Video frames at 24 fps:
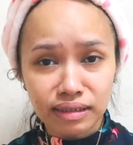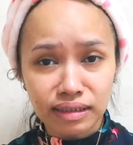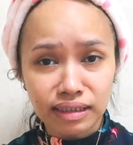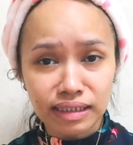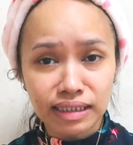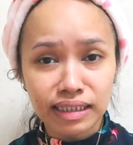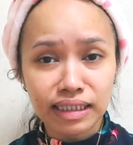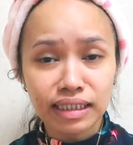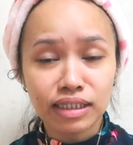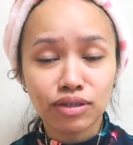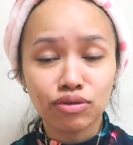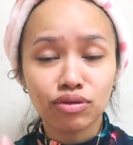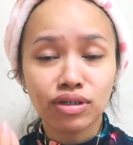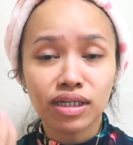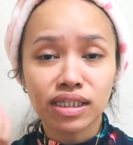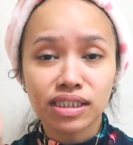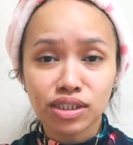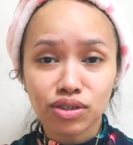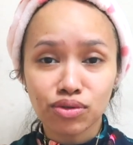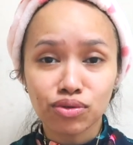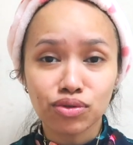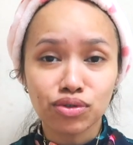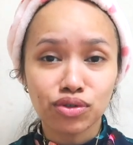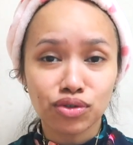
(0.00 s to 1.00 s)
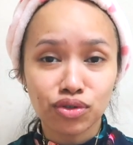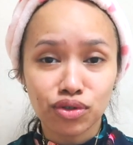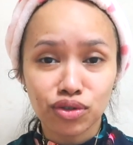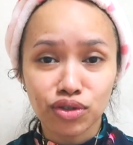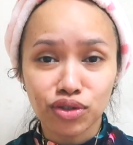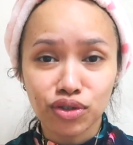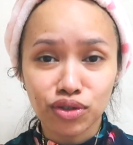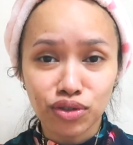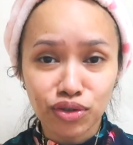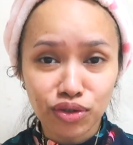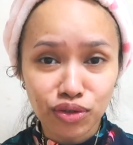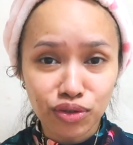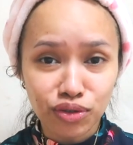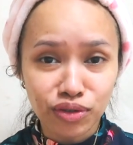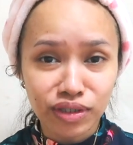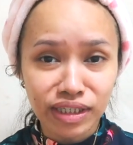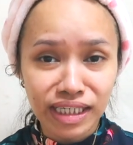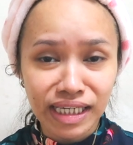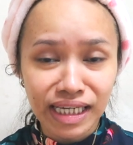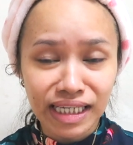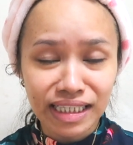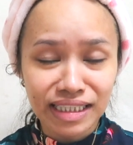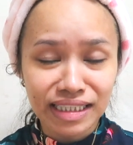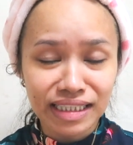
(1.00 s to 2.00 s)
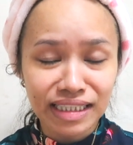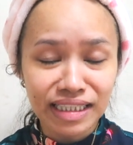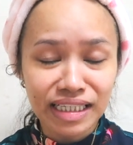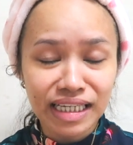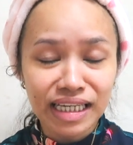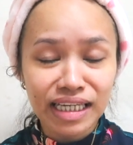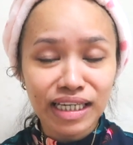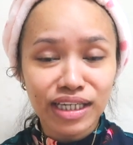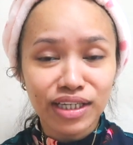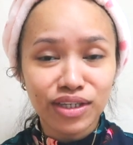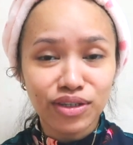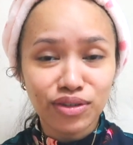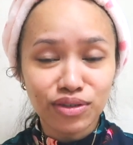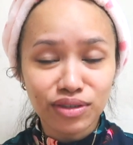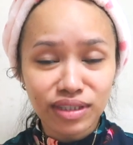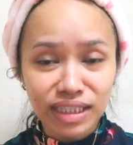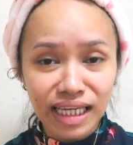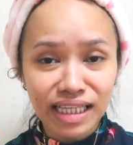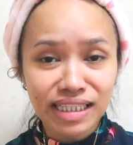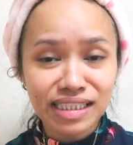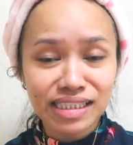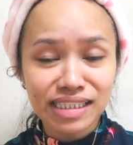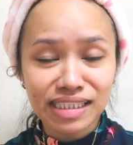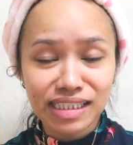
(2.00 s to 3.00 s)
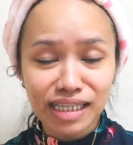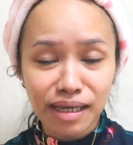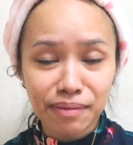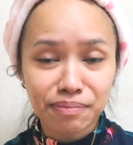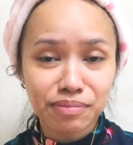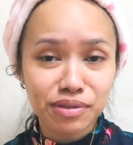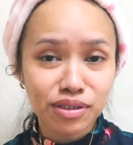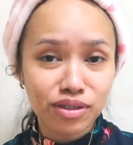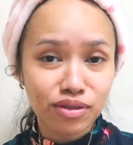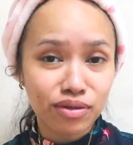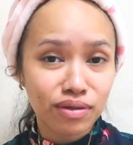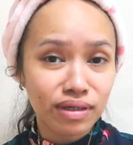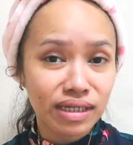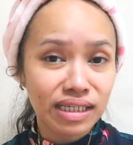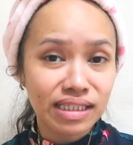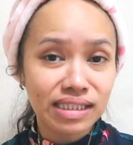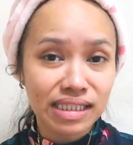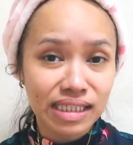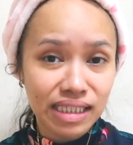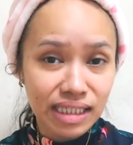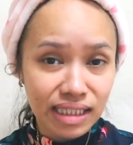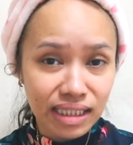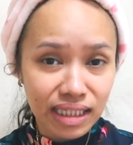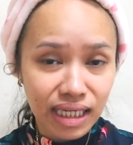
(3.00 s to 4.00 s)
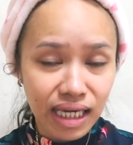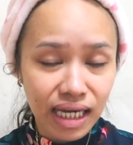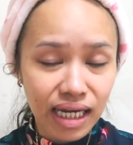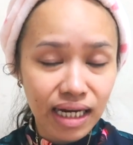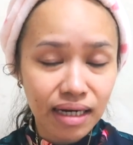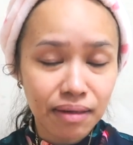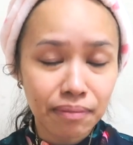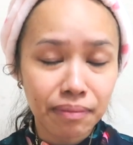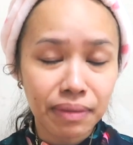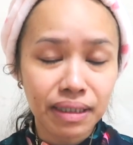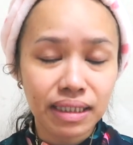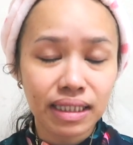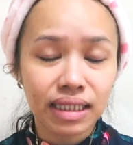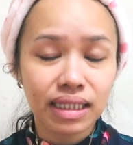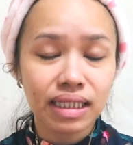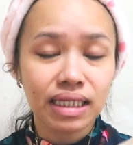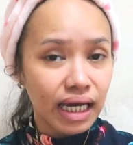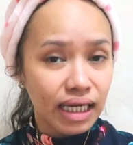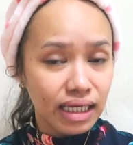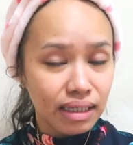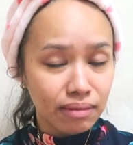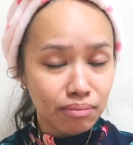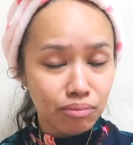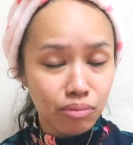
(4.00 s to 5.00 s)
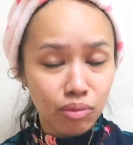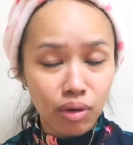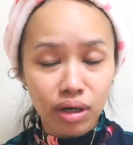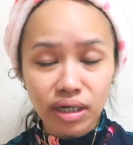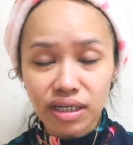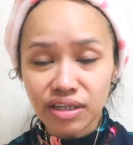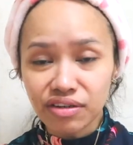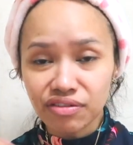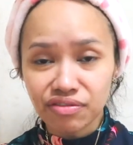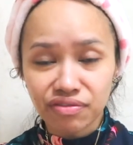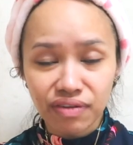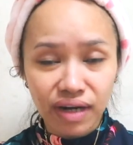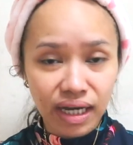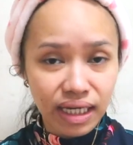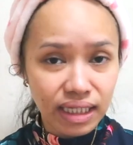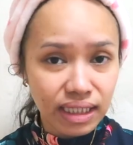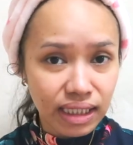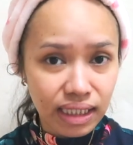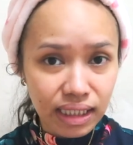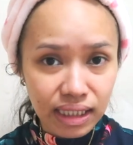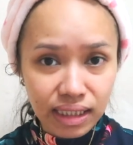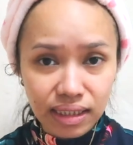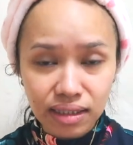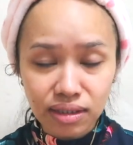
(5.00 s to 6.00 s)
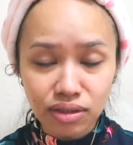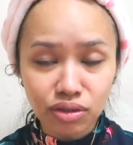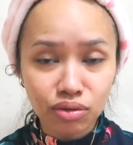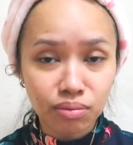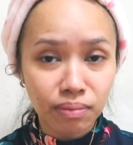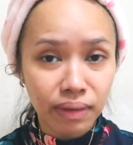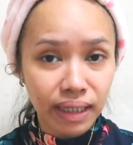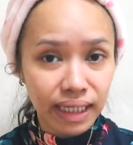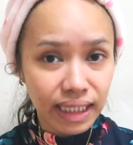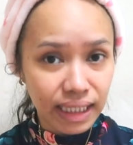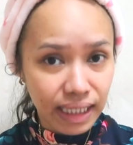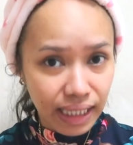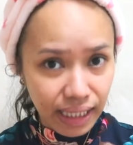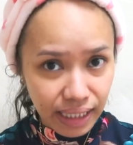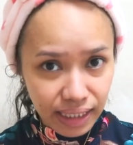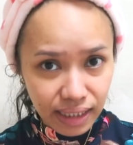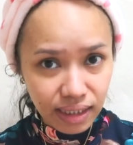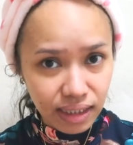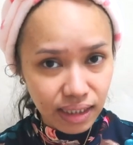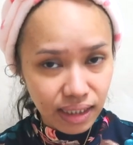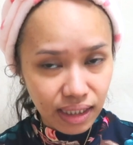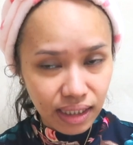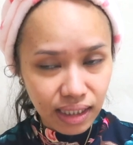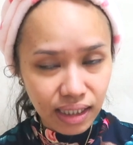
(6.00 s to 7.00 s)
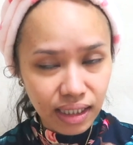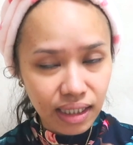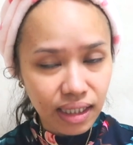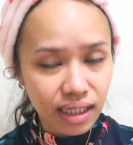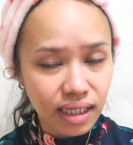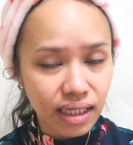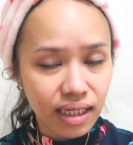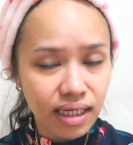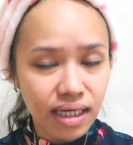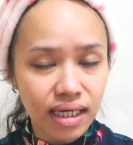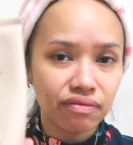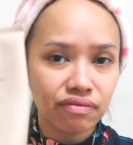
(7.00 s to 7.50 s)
hindi ko na sinusunod yung Korean, yung 10 steps Korean skincare, but I modified it to my liking.